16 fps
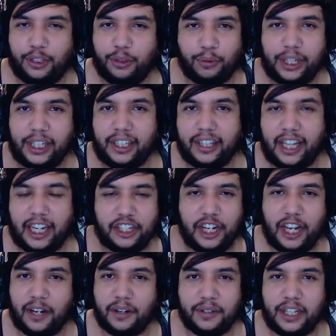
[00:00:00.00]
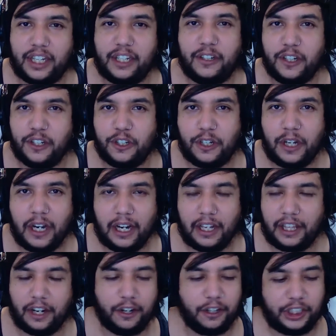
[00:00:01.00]
three like channels that you can
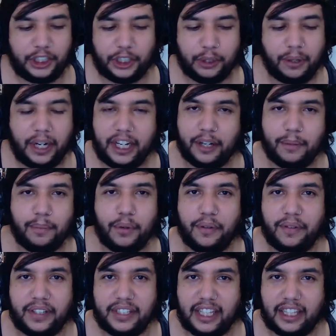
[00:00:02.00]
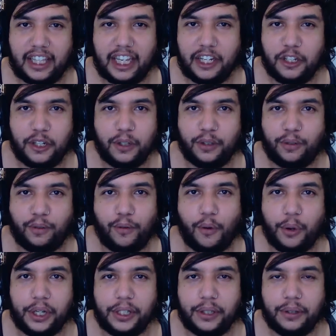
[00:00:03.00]
that are curated movies that they choose
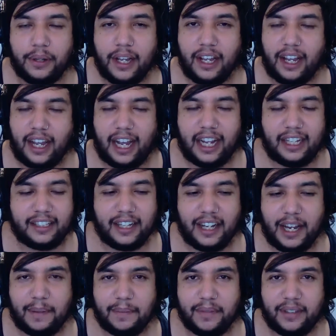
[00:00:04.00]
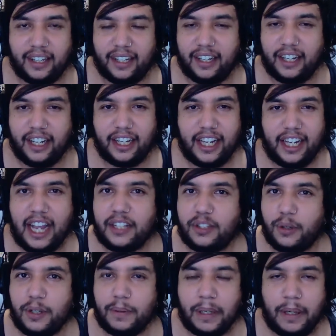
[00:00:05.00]
for you at times. And yeah,
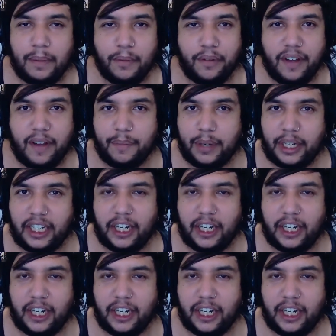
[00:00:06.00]
it's always been a movie I've been